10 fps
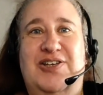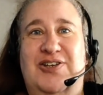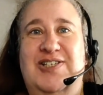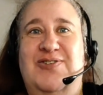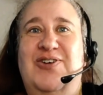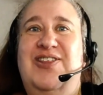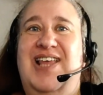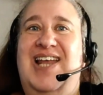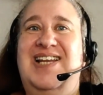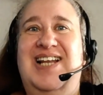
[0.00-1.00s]
useful?
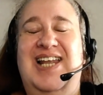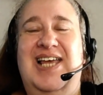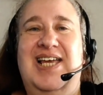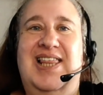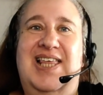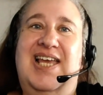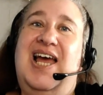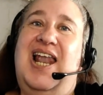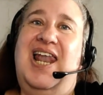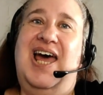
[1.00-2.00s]
Then click the
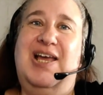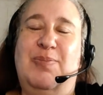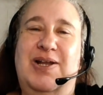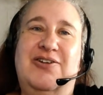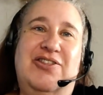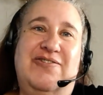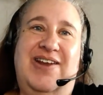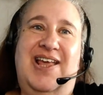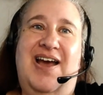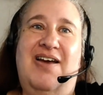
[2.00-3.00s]
like button on the
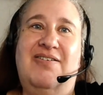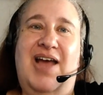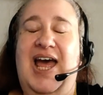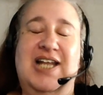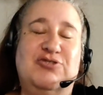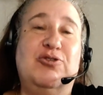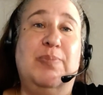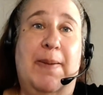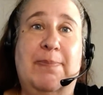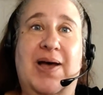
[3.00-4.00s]
video and
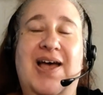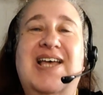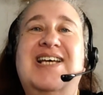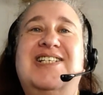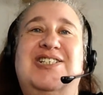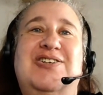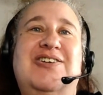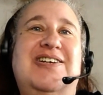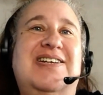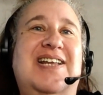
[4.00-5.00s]
remember
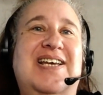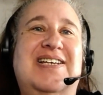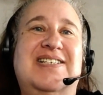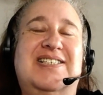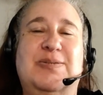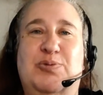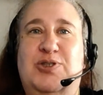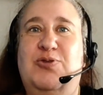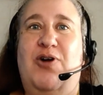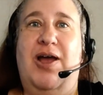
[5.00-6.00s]
to click
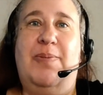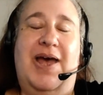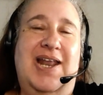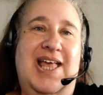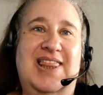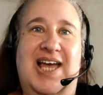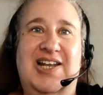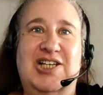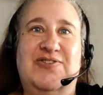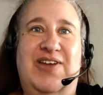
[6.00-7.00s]
subscribe and hit that
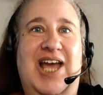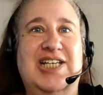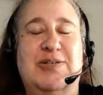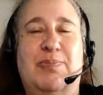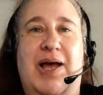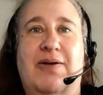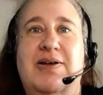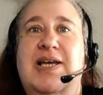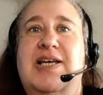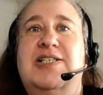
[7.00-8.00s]
notification bell
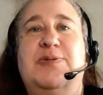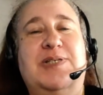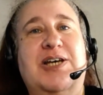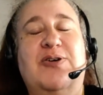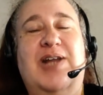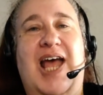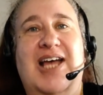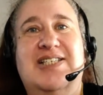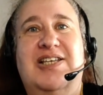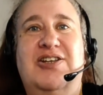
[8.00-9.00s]
to be told
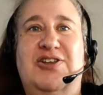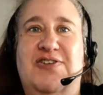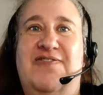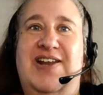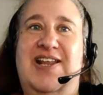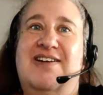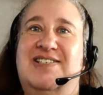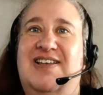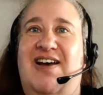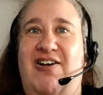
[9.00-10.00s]
as new
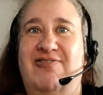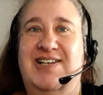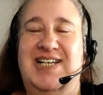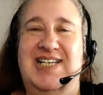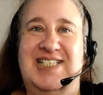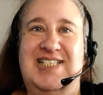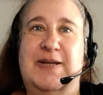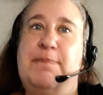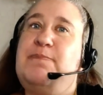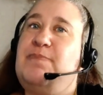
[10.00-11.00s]
videos are released.
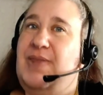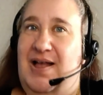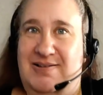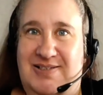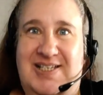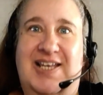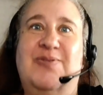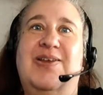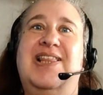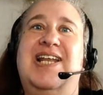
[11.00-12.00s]
I'll see
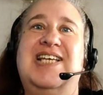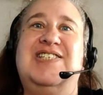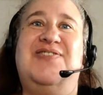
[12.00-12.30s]
you in the next